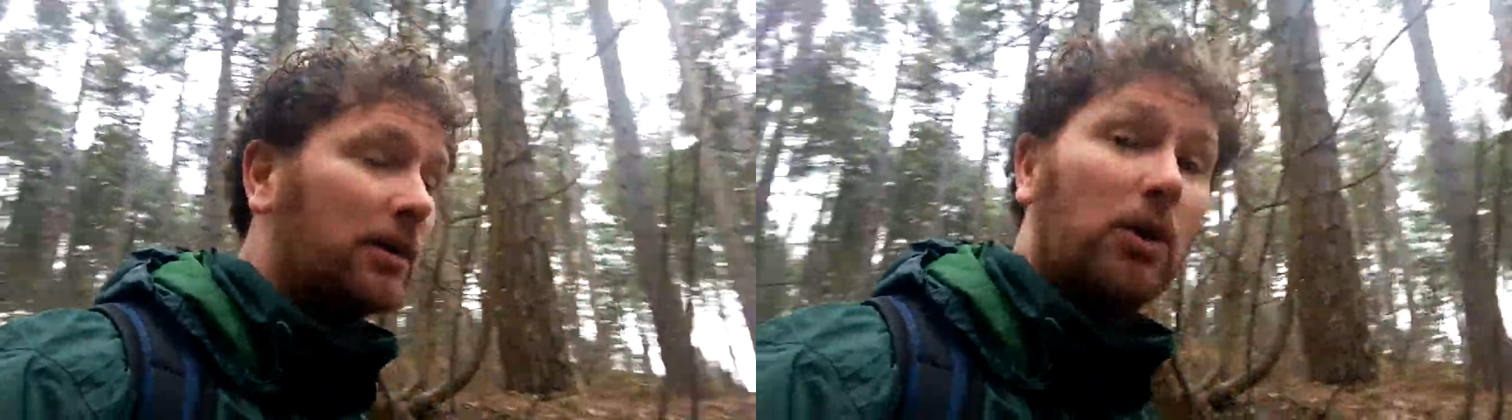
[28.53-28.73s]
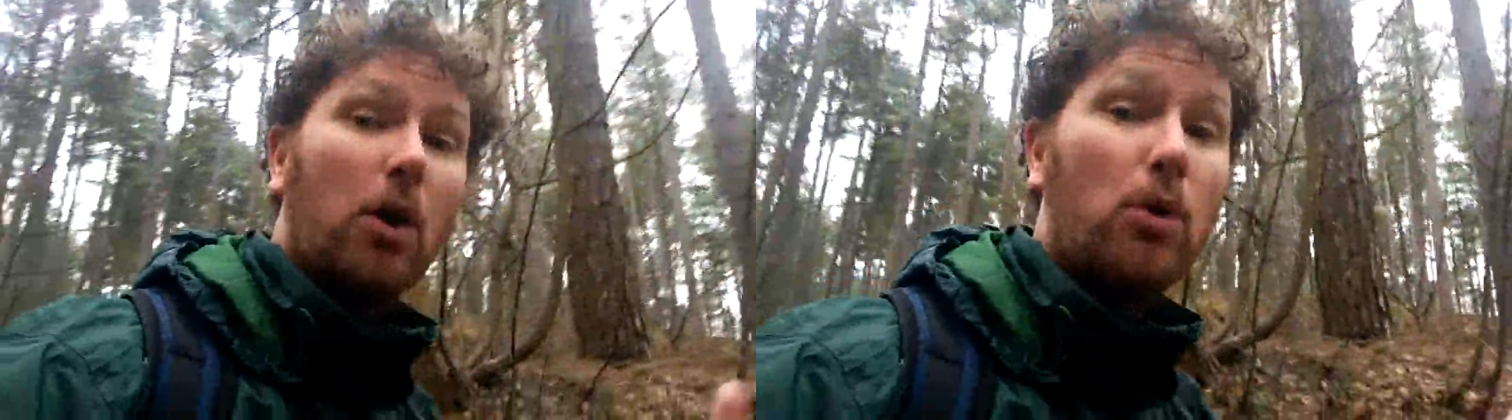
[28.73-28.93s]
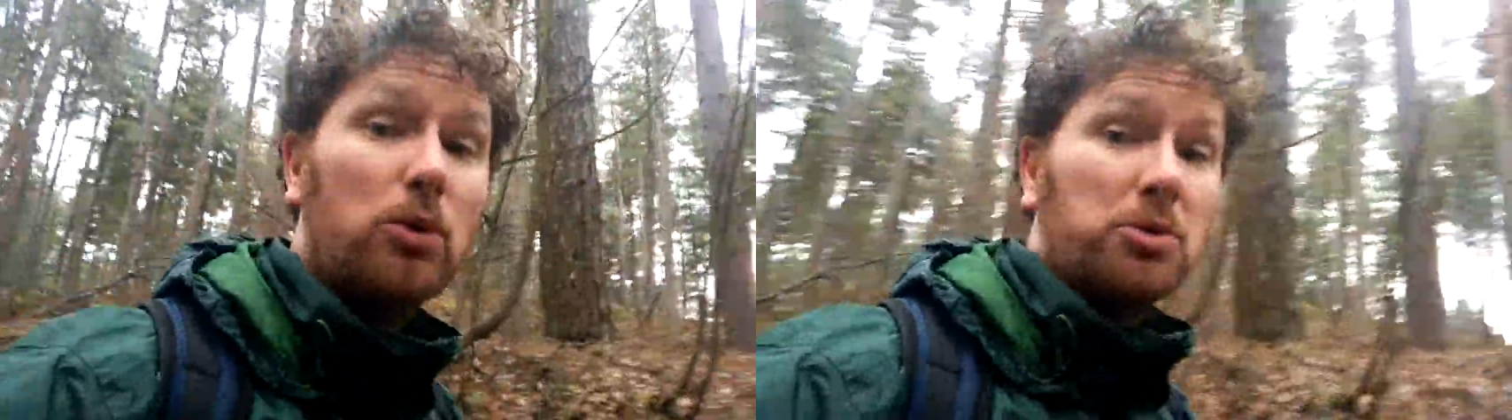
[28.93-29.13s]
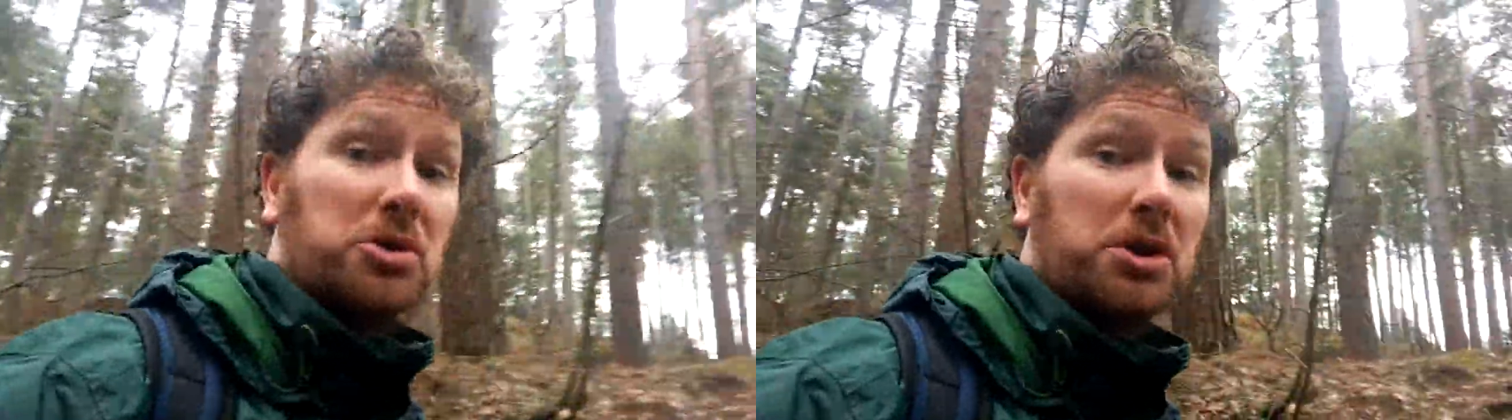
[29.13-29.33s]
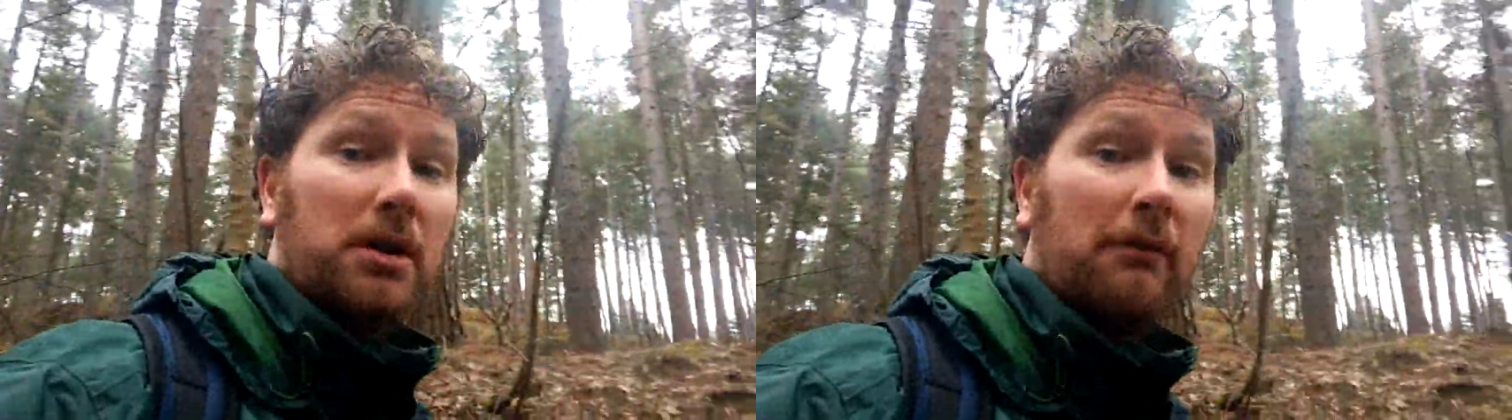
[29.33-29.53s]

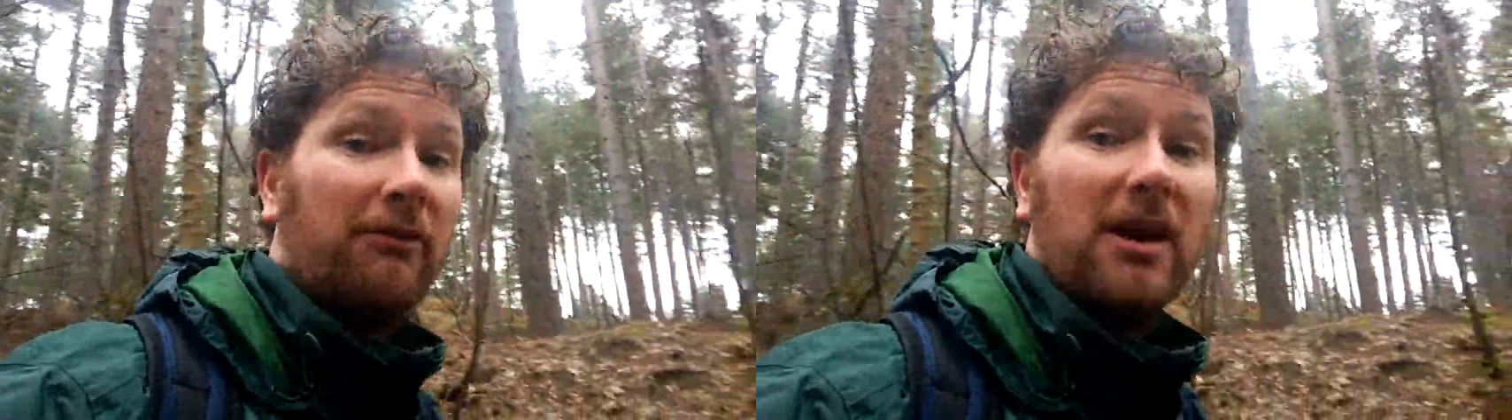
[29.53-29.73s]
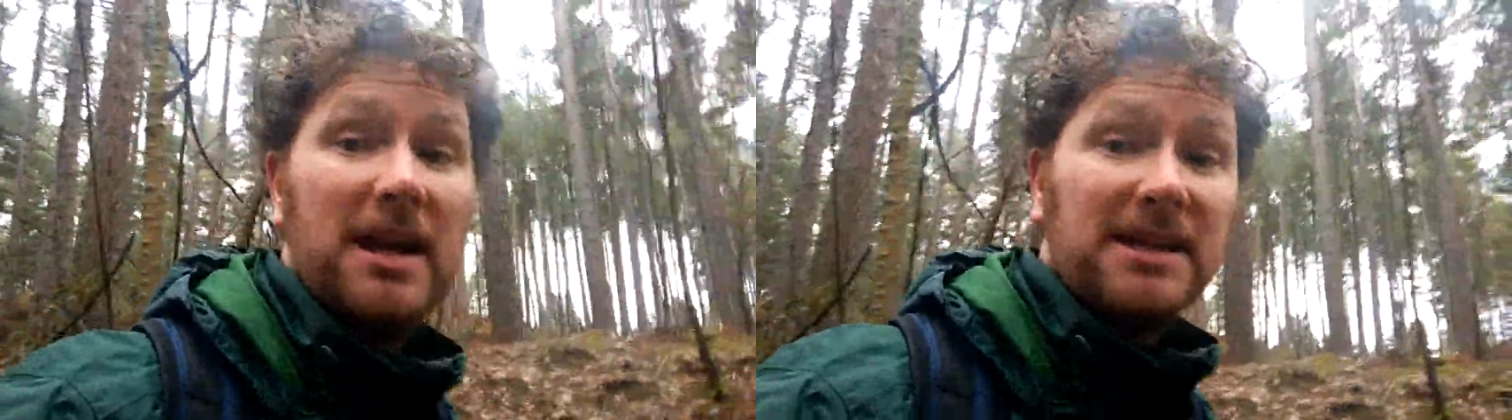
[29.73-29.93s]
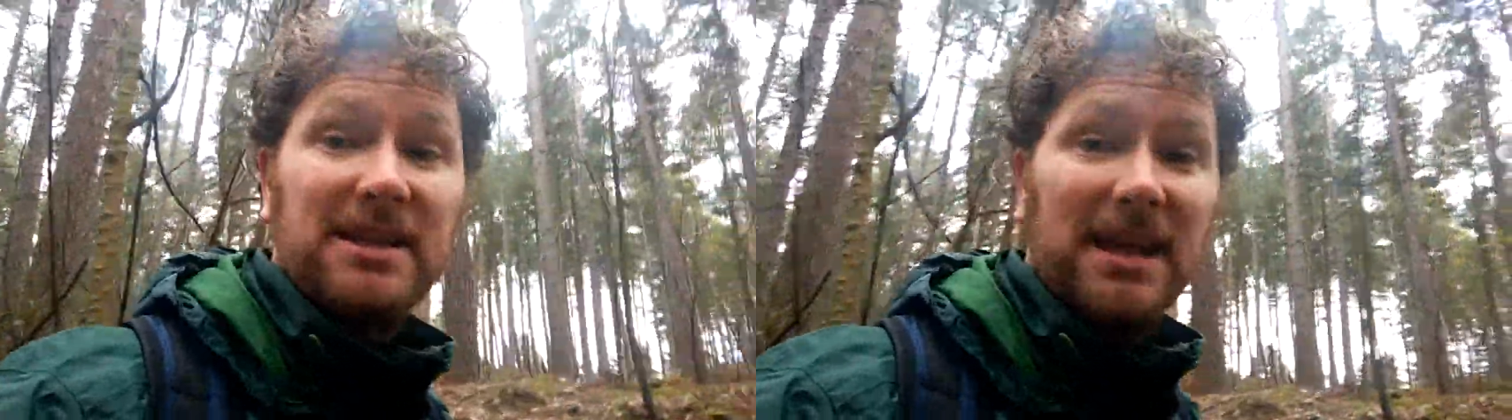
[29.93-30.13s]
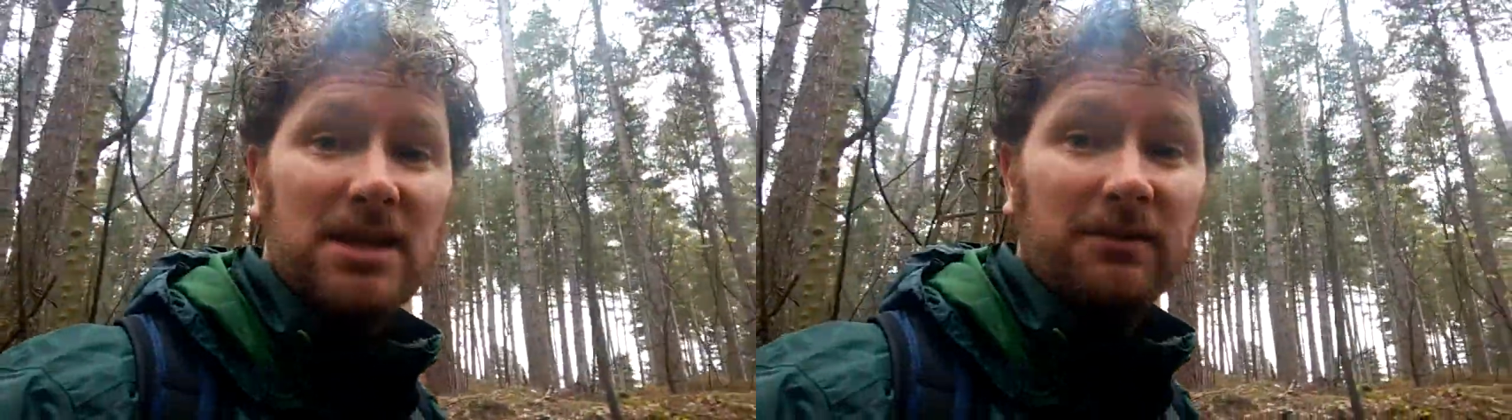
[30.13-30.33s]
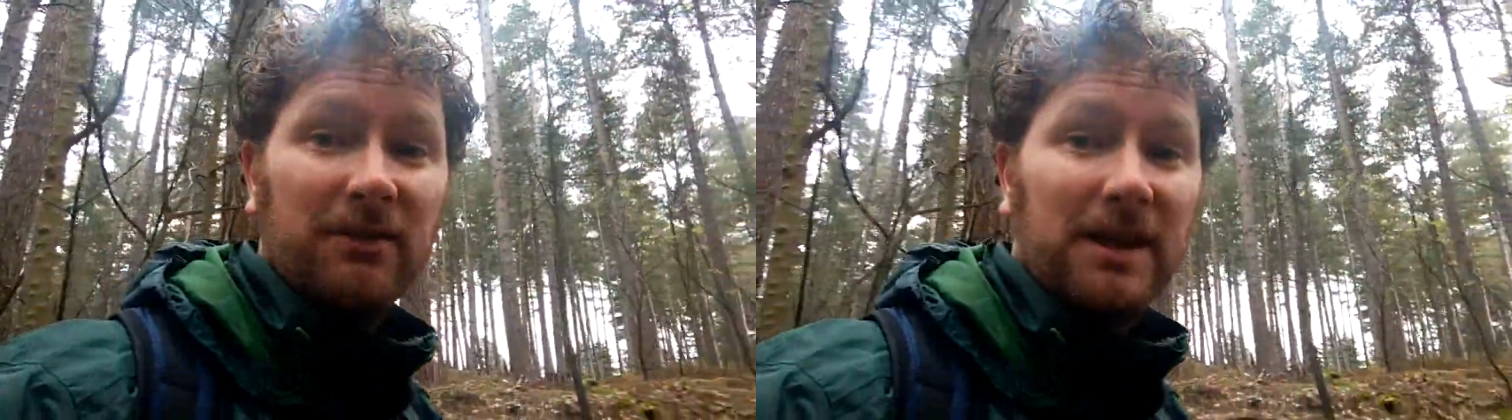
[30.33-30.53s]
goes for his
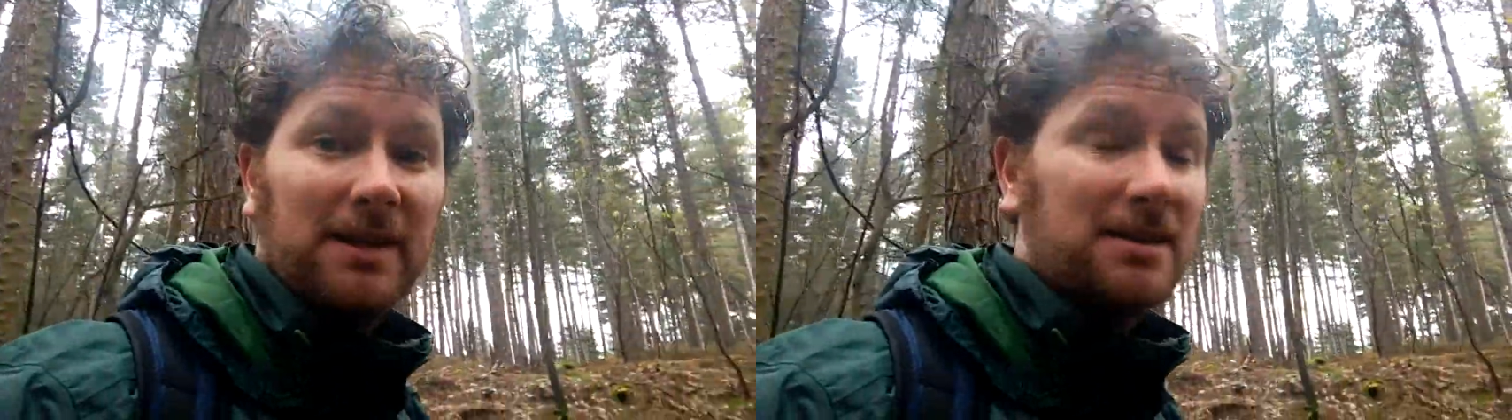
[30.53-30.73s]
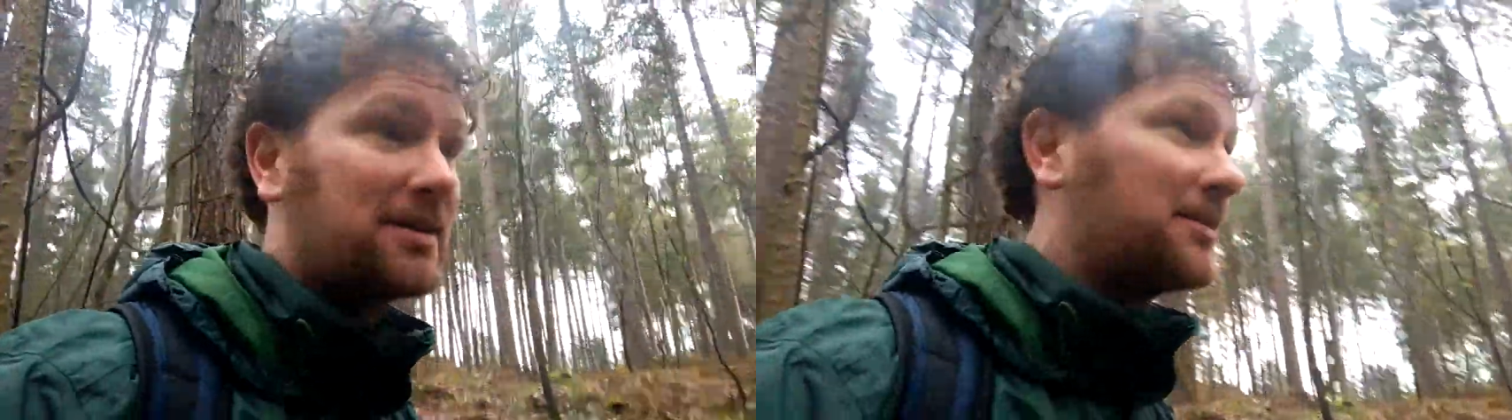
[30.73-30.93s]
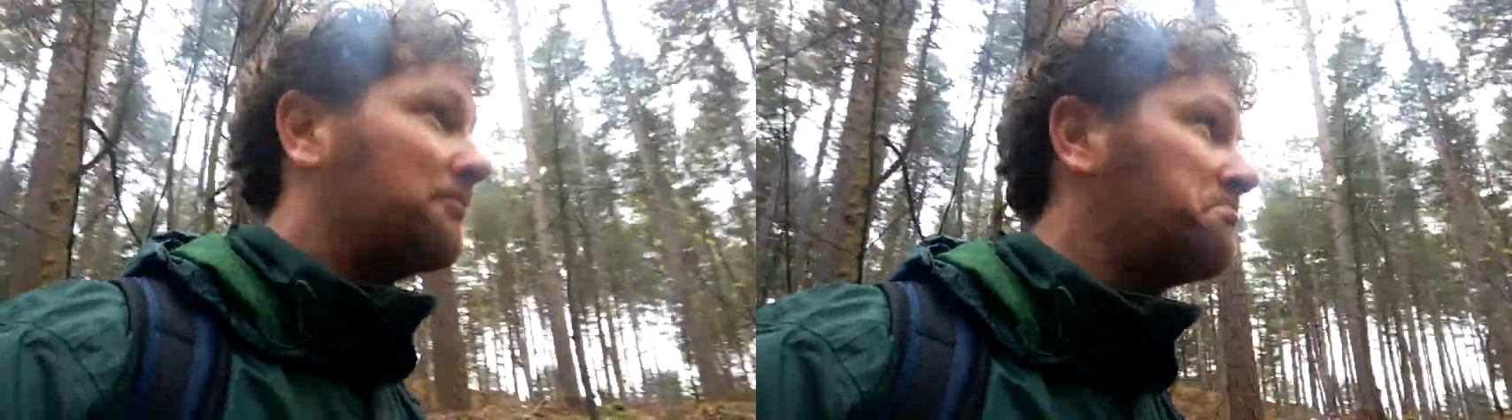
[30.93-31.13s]
nature fix.